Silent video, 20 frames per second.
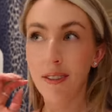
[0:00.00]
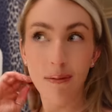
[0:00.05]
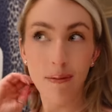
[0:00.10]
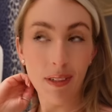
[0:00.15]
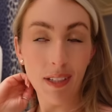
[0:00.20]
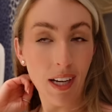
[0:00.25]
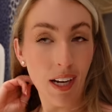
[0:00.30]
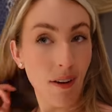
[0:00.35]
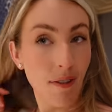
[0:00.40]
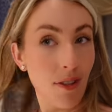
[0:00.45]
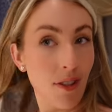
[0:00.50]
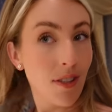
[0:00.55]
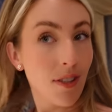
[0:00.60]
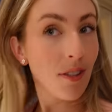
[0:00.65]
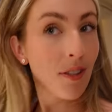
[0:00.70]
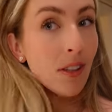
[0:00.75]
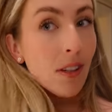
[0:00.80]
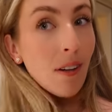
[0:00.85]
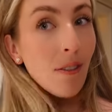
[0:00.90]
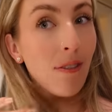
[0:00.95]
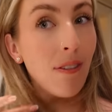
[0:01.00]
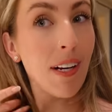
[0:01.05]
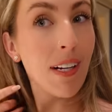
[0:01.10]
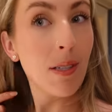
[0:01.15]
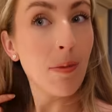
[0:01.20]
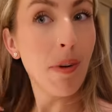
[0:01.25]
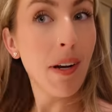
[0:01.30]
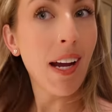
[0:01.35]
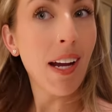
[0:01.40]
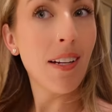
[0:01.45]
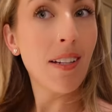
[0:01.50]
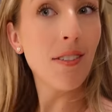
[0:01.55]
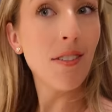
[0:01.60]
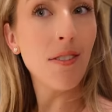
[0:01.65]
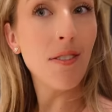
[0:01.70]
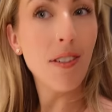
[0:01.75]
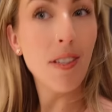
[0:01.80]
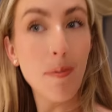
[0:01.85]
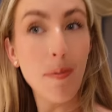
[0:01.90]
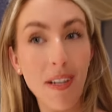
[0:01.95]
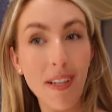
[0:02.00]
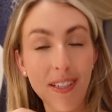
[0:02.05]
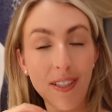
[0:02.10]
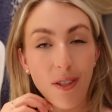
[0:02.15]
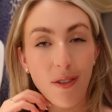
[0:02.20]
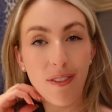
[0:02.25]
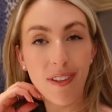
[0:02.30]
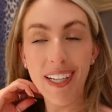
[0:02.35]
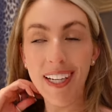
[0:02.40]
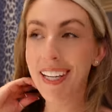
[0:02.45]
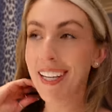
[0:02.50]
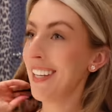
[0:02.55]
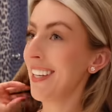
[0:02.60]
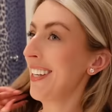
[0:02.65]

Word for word: yeah, I've just sort of flicked my ends under, but it's not really